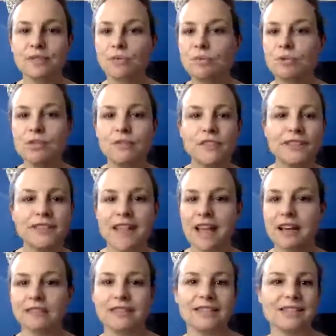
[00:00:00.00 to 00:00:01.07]
Remove the
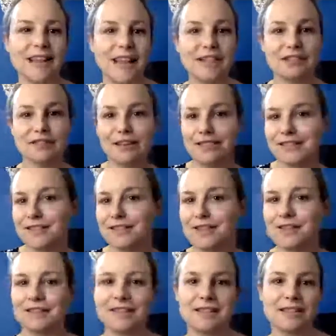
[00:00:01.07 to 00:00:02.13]
doubt, the danger,
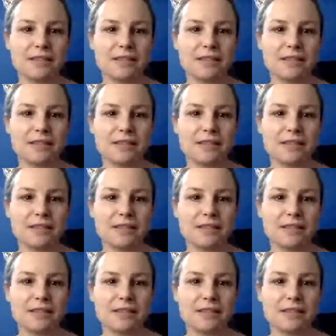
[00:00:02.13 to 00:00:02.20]
uncertainty,